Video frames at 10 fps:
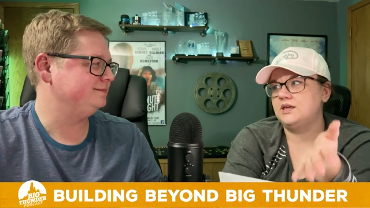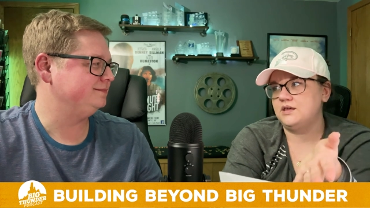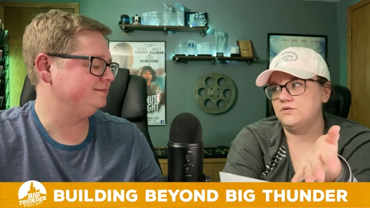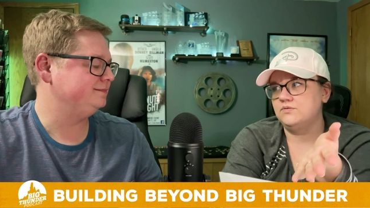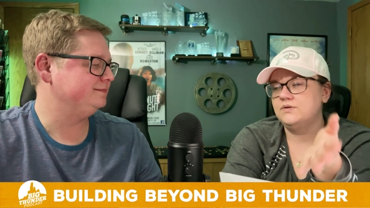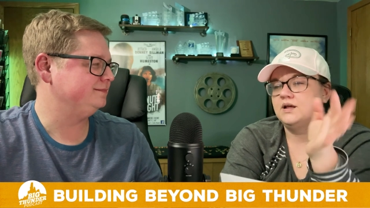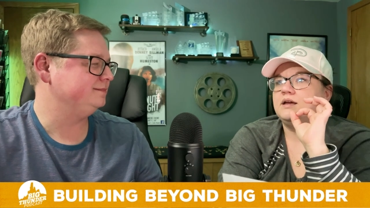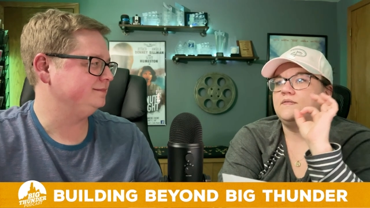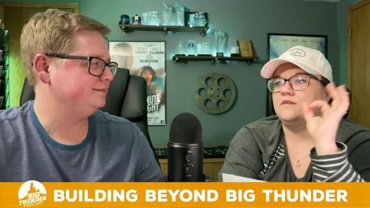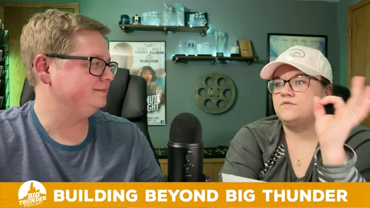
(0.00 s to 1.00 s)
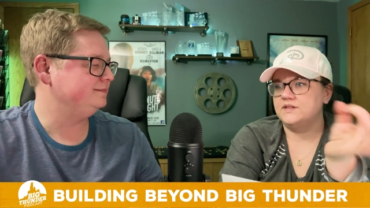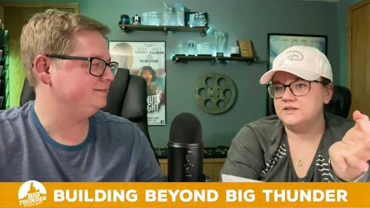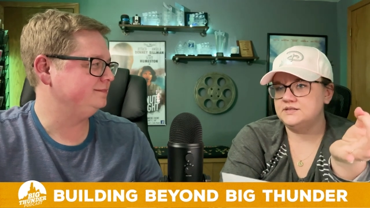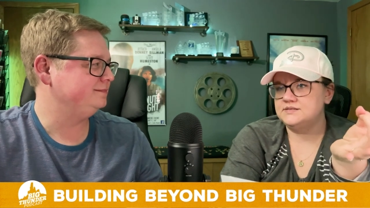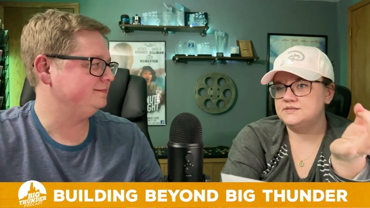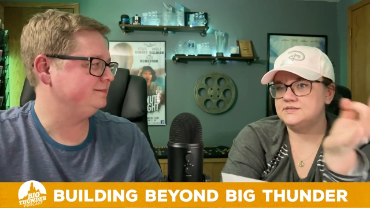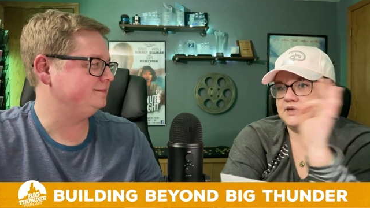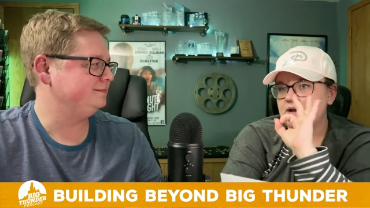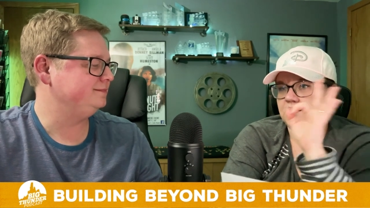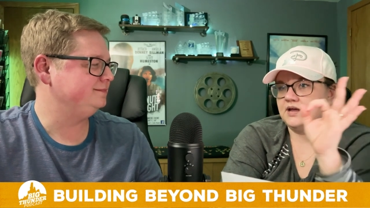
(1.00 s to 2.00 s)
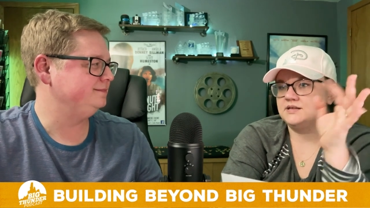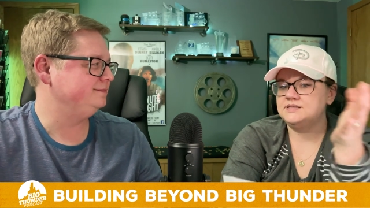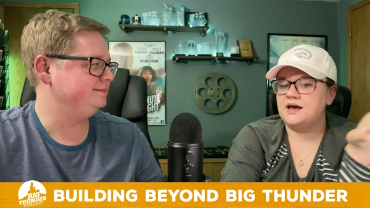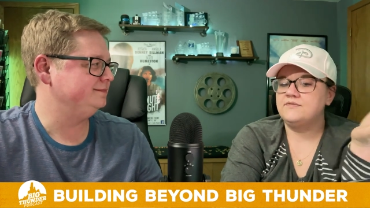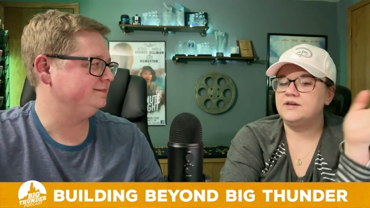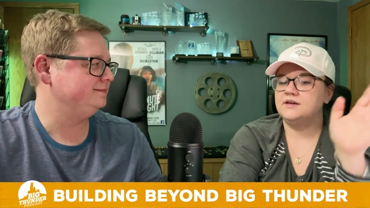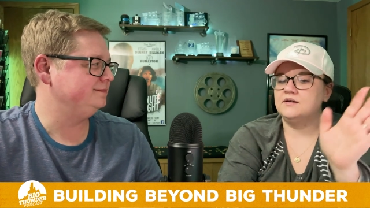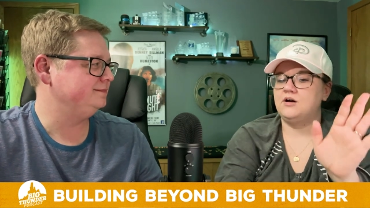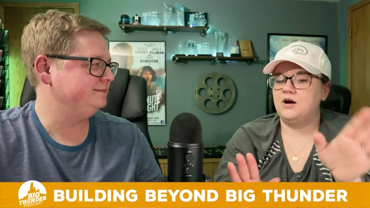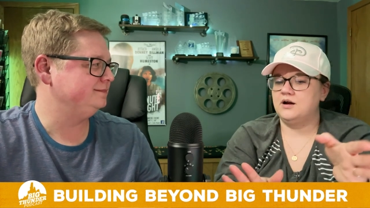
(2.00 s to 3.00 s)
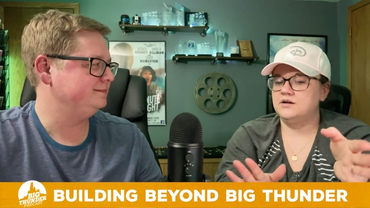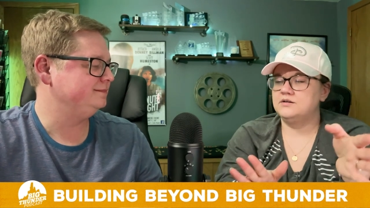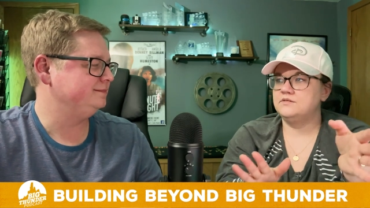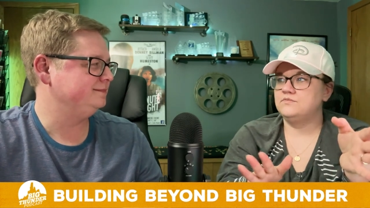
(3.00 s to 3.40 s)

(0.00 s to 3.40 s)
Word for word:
Speaker 1: cute in the villains area to have like a cart